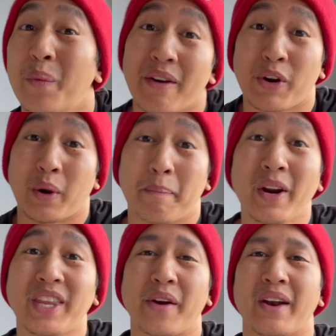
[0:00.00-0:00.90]
we have a quick
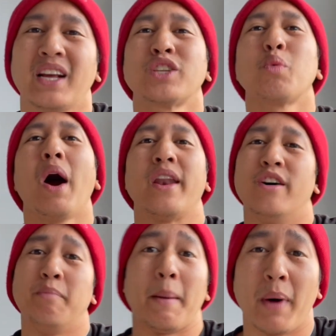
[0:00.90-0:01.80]
birthday greeting to one
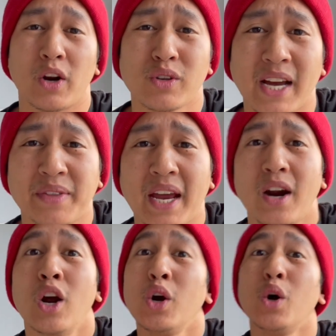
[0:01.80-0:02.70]
of my manongs out
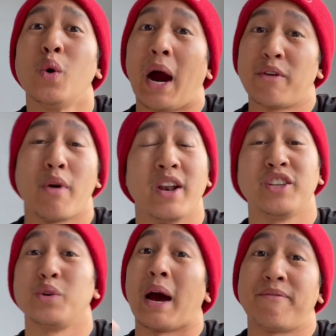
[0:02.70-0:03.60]
there who I've run
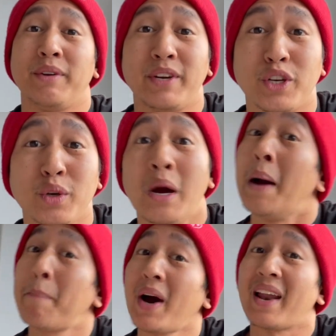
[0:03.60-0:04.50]
into at 52,
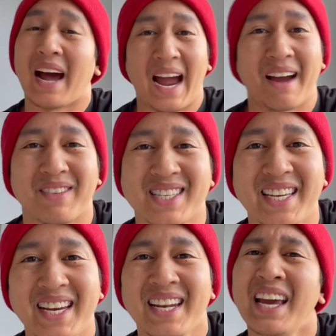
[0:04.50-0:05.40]
but I haven't
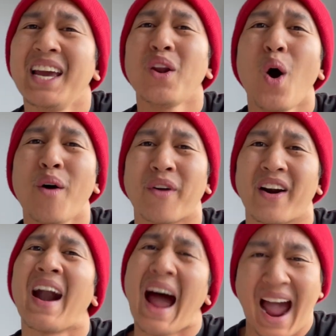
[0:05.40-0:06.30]
seen in
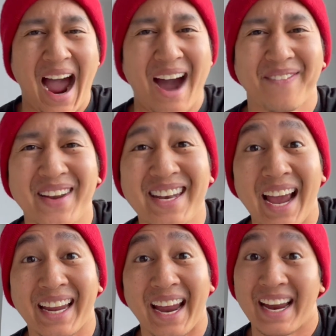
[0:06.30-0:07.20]
over half a
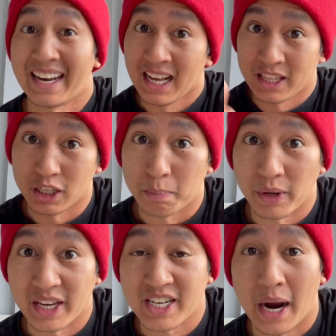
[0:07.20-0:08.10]
decade. This
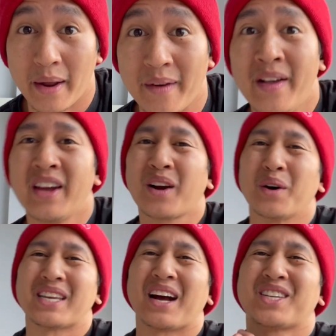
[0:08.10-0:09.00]
birthday shout out
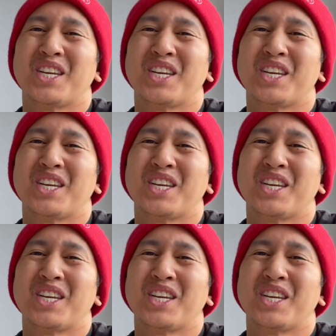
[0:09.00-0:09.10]
goes out to